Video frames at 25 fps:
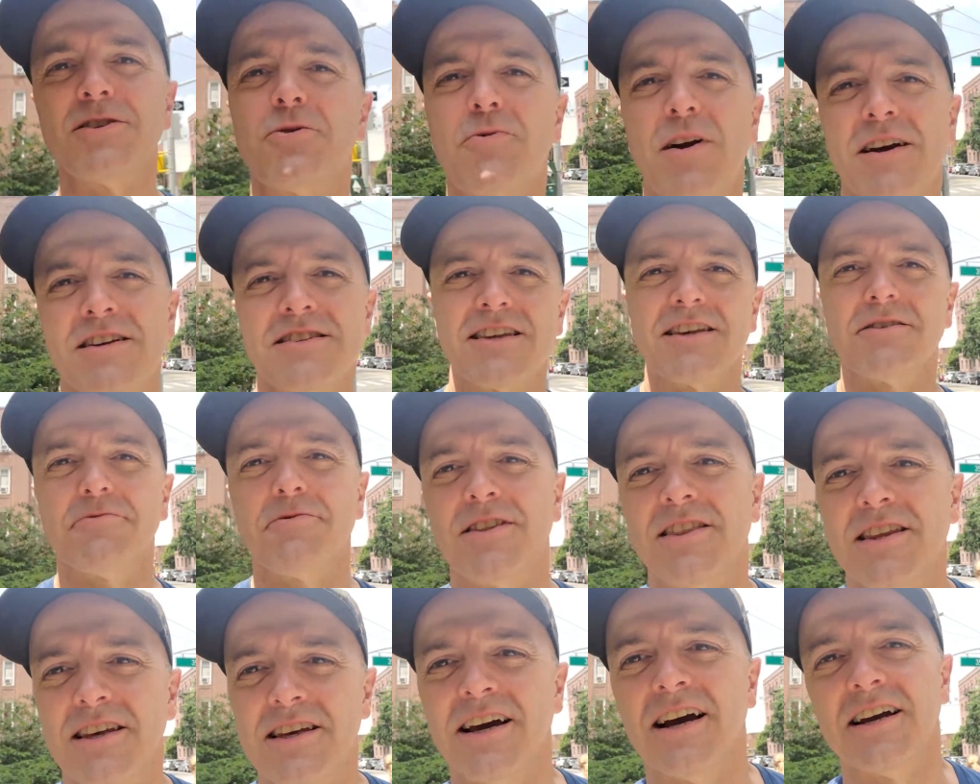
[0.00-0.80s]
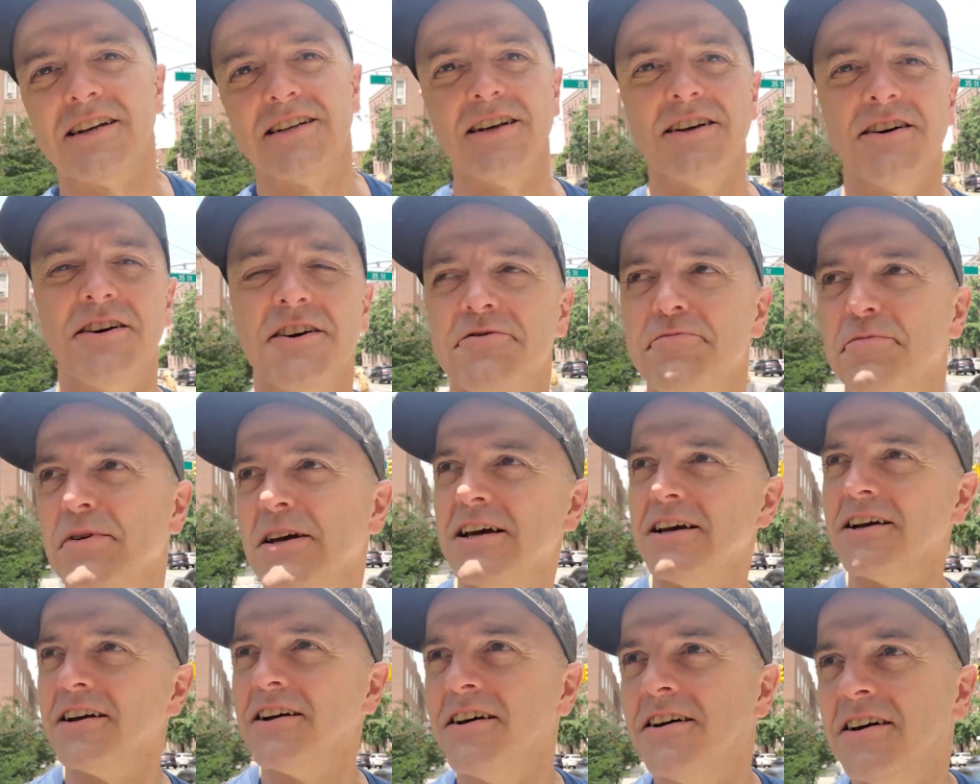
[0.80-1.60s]
wrestling with the idea of
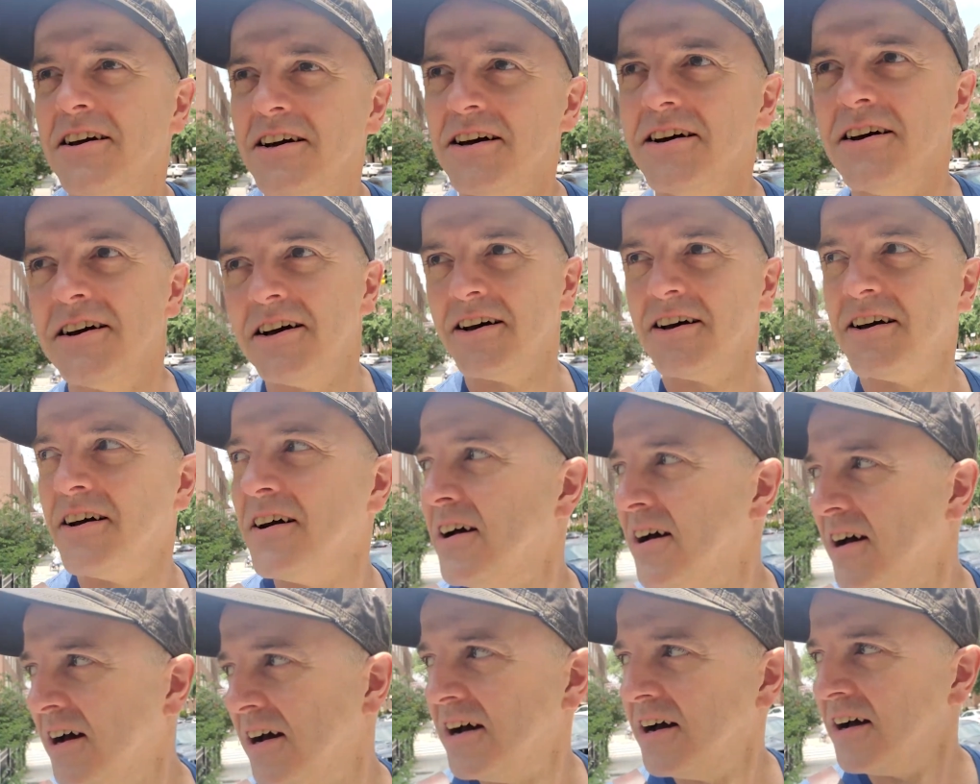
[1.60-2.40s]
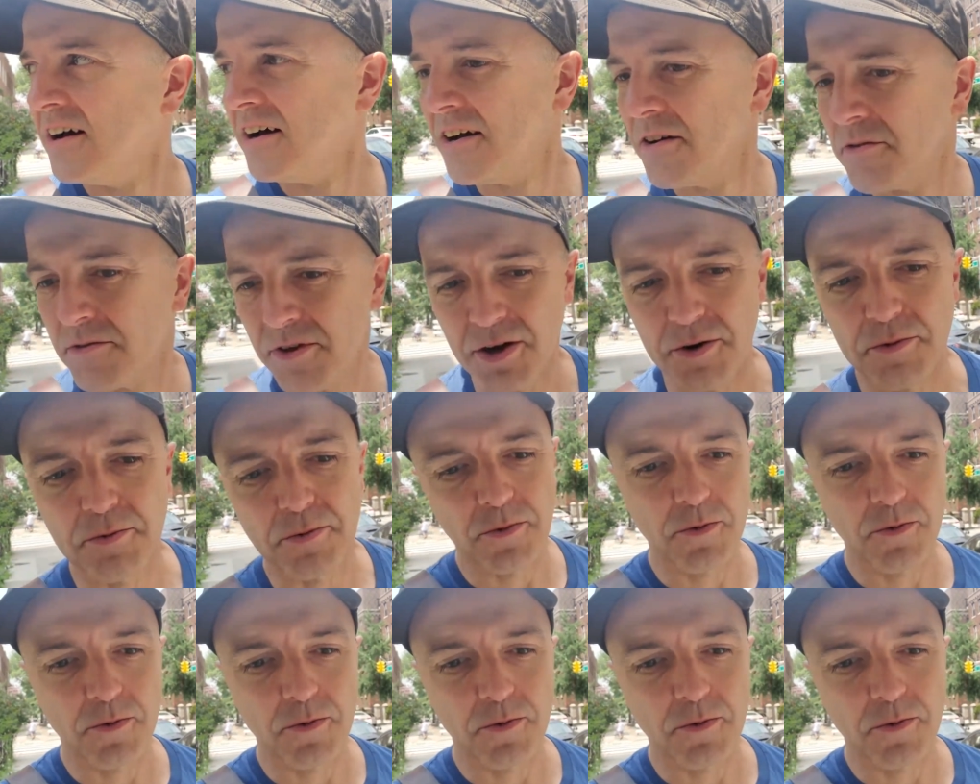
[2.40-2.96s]
being, you know,